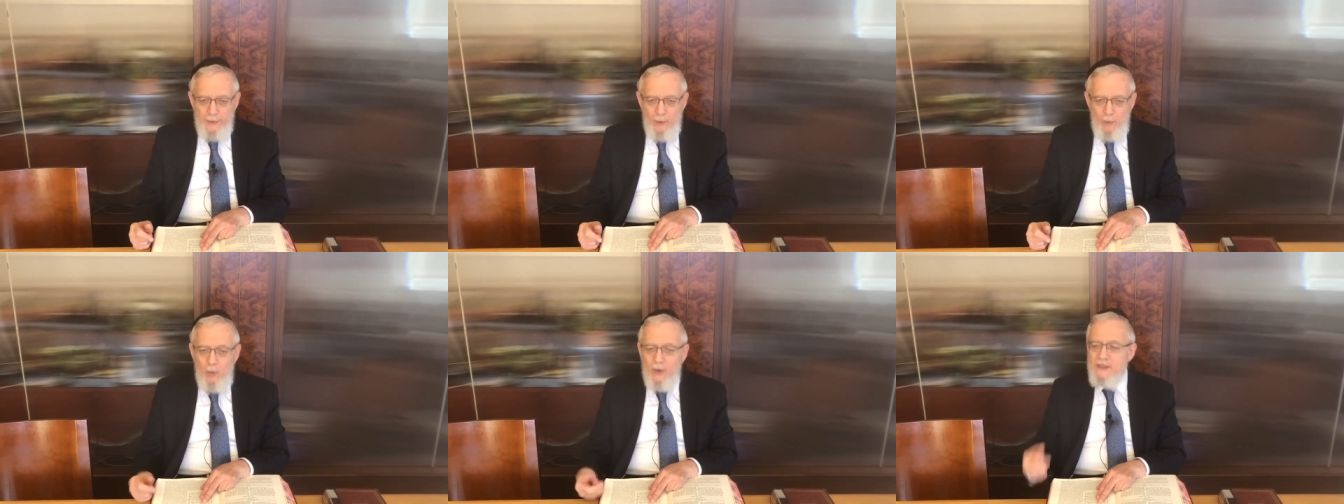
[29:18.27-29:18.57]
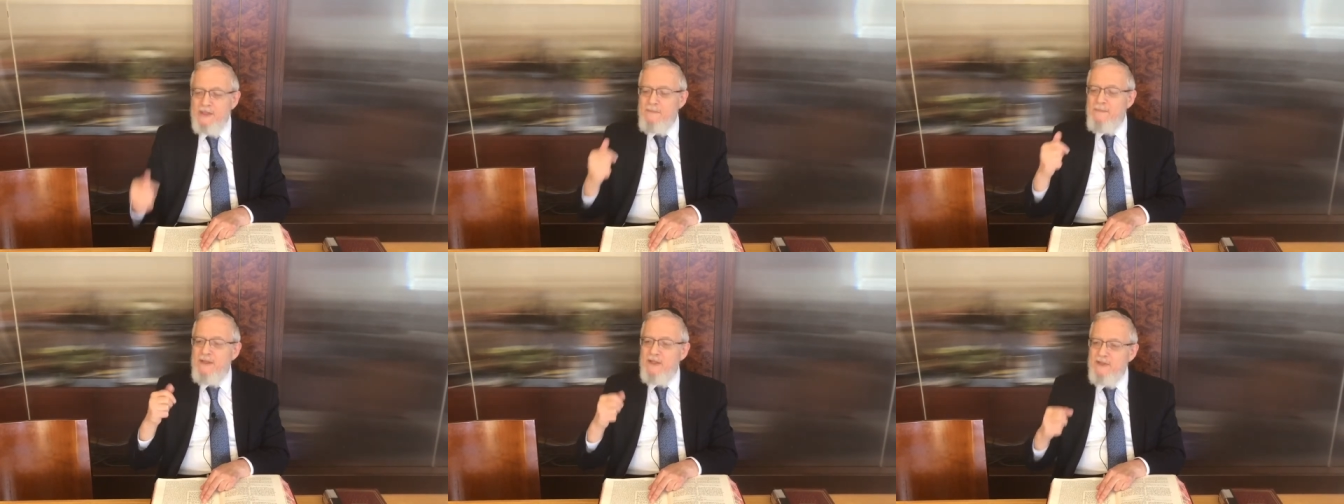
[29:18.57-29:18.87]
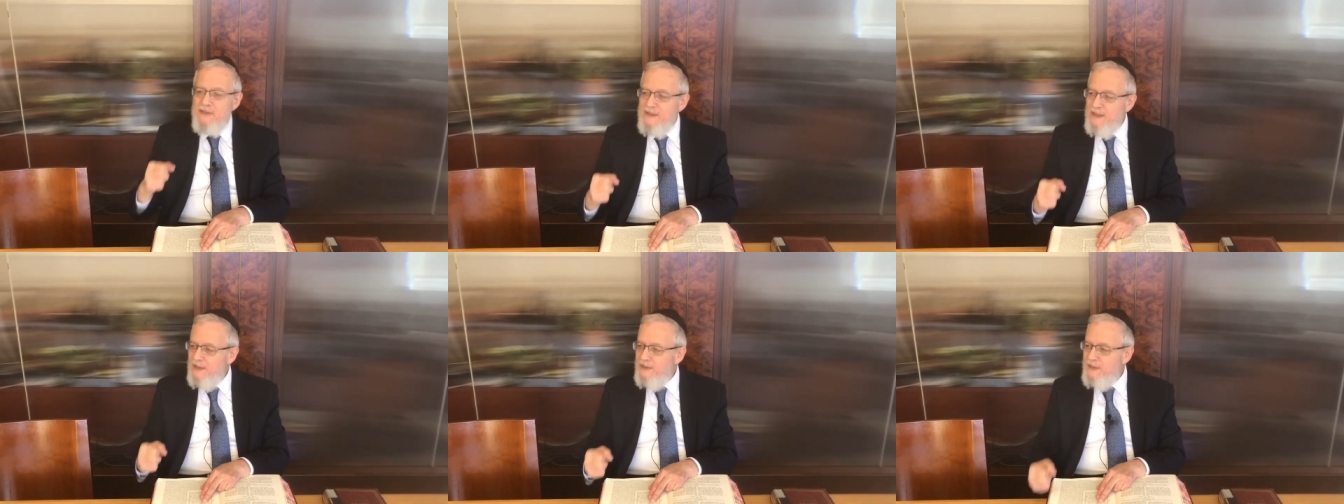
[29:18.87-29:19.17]
What's
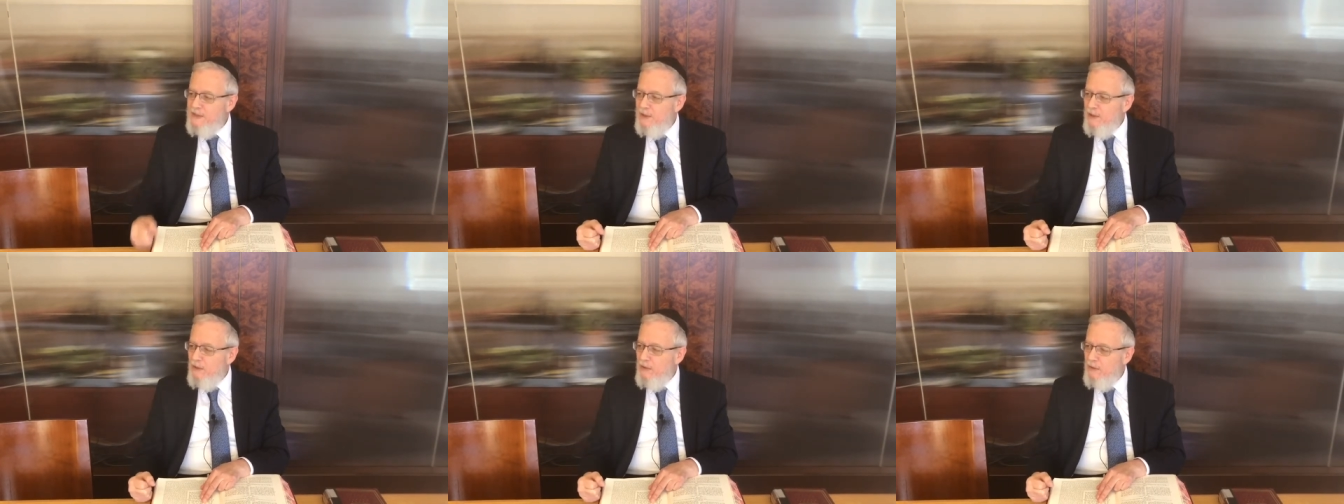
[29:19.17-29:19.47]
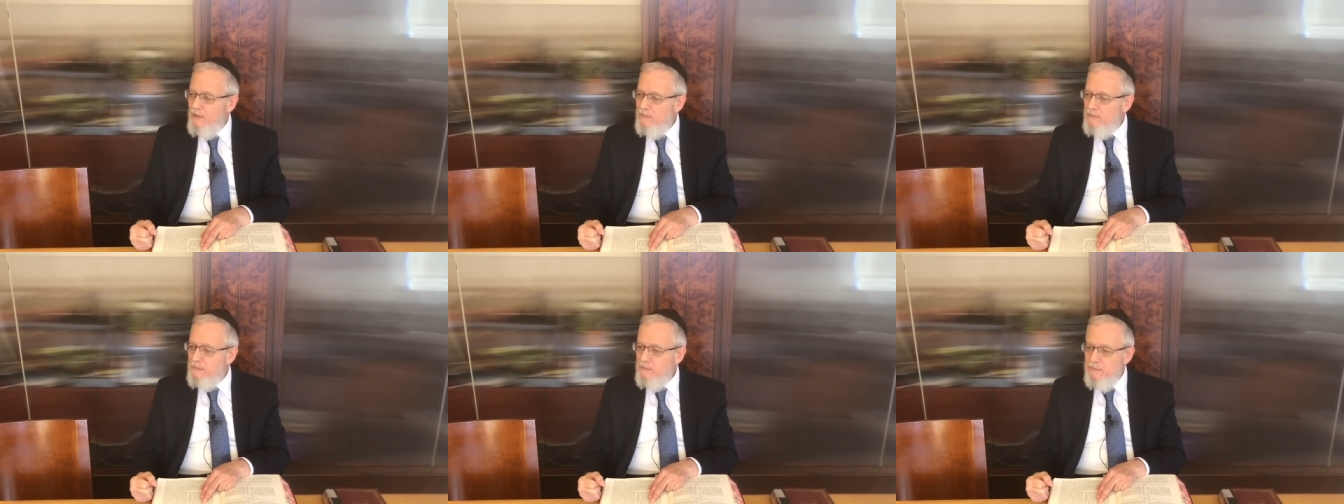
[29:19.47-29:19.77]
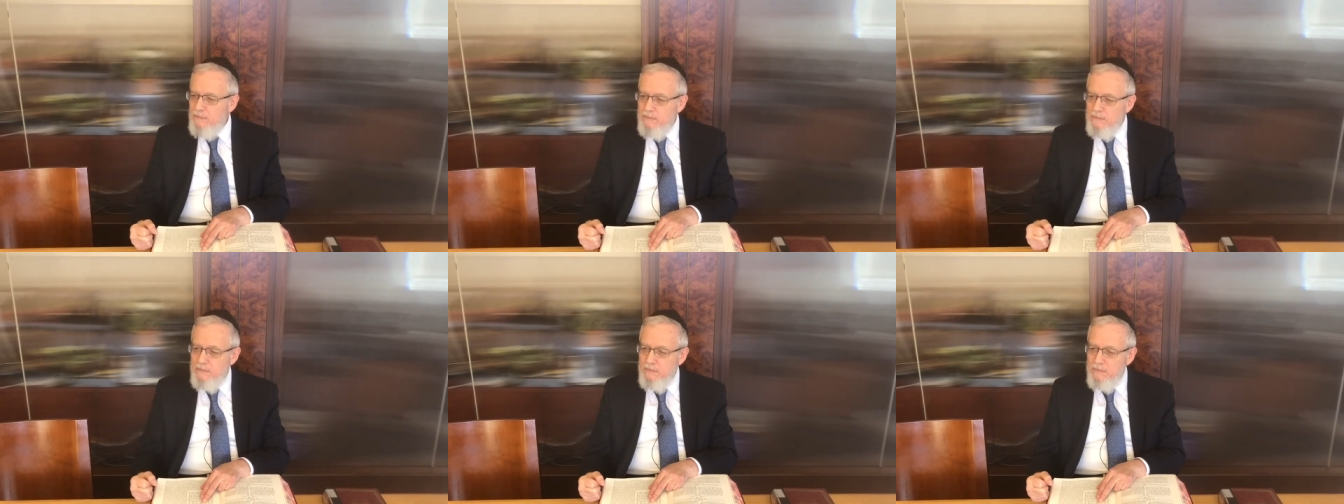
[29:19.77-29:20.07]
mitzvah say?
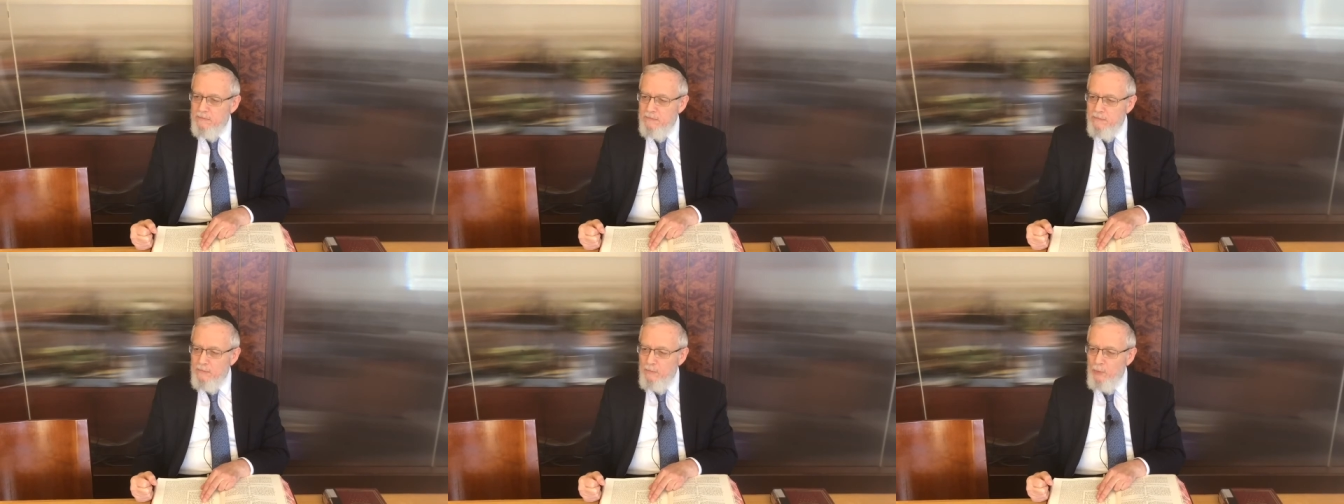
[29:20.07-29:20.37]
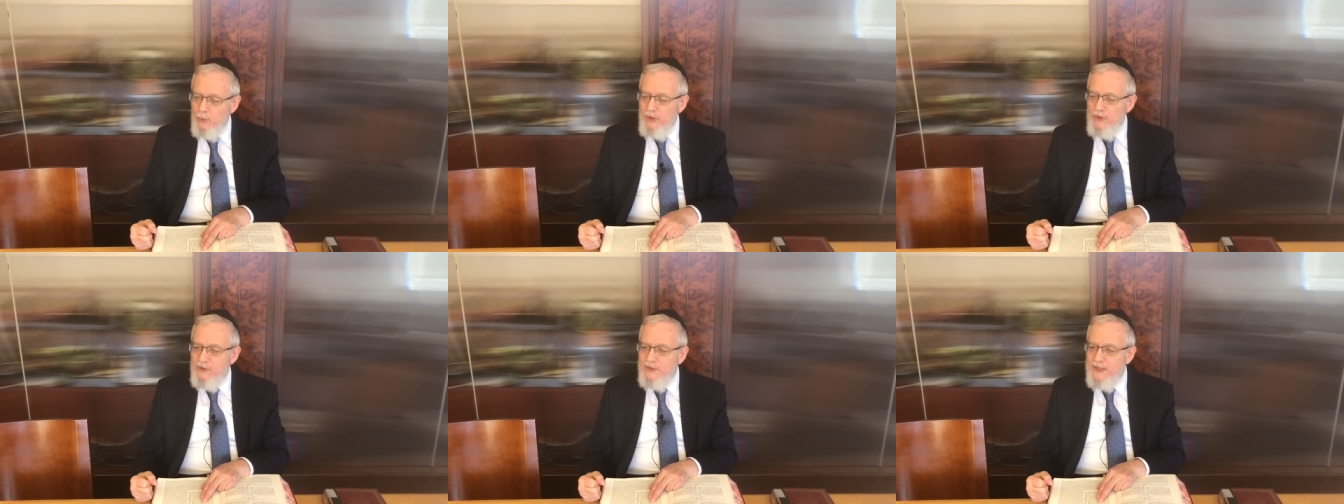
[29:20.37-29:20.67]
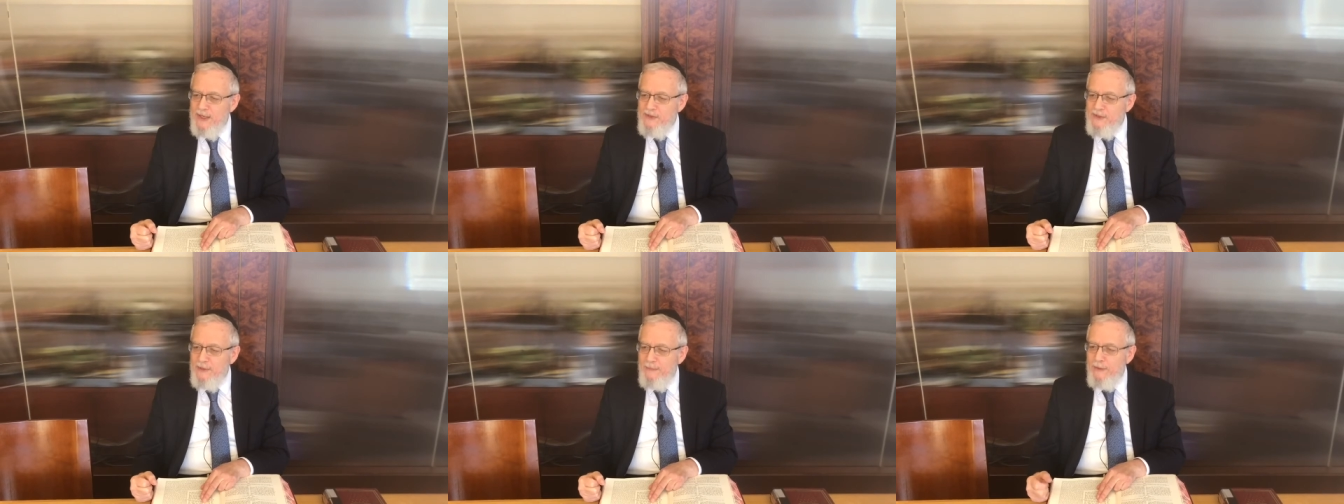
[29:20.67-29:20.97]
When you
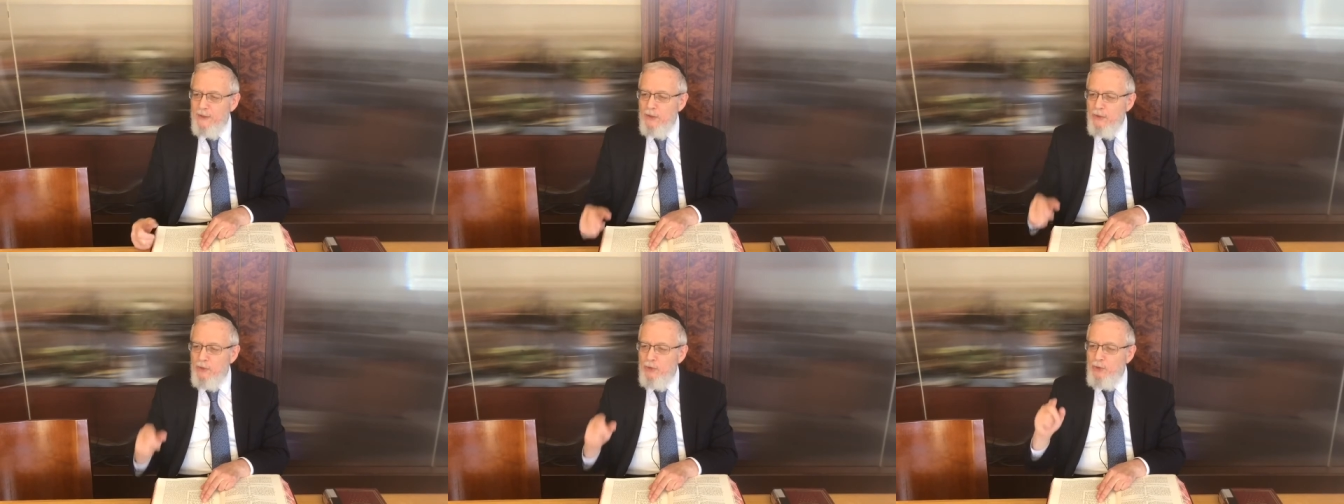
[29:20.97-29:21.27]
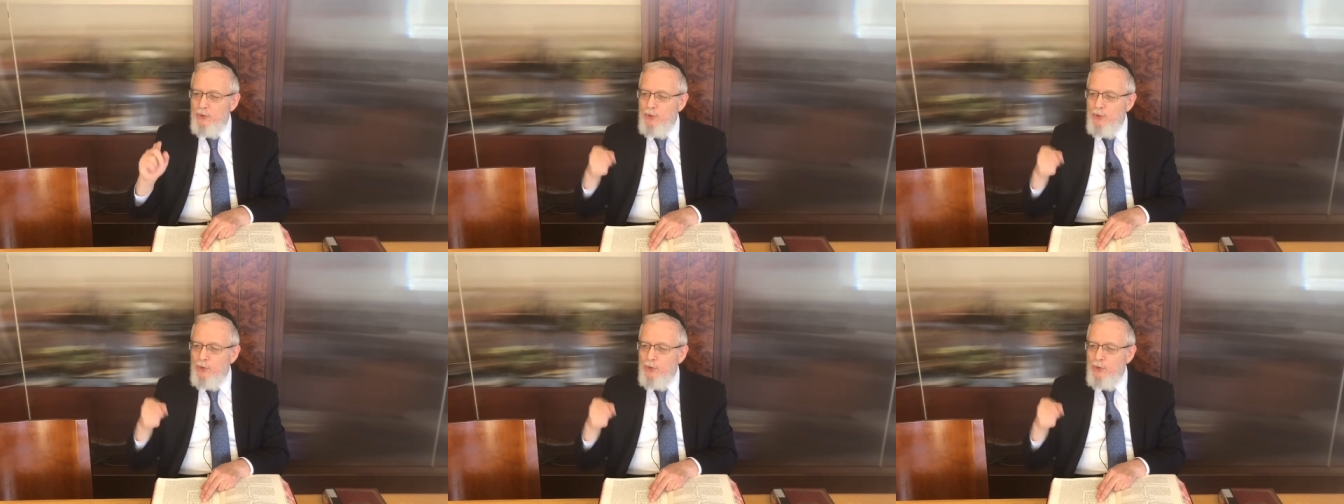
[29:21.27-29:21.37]
say something,